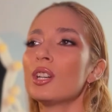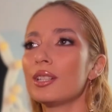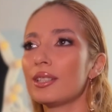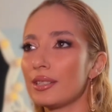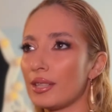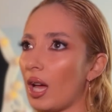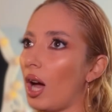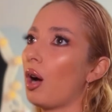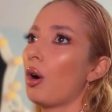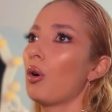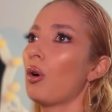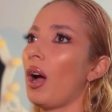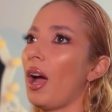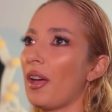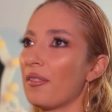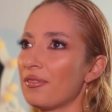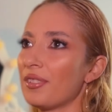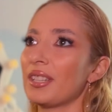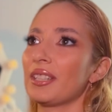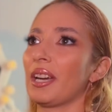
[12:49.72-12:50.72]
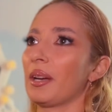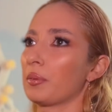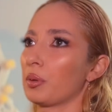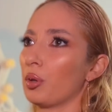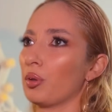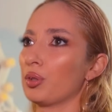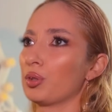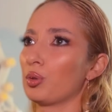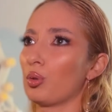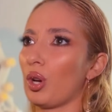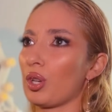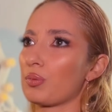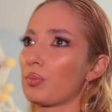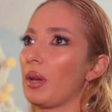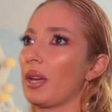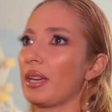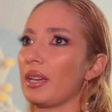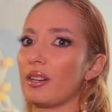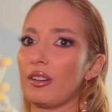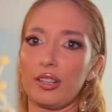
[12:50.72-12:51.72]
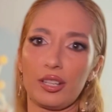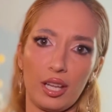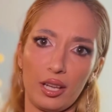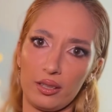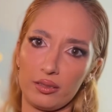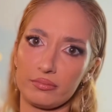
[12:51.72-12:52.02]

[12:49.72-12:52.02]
Now I think I'm going to wash my hair again.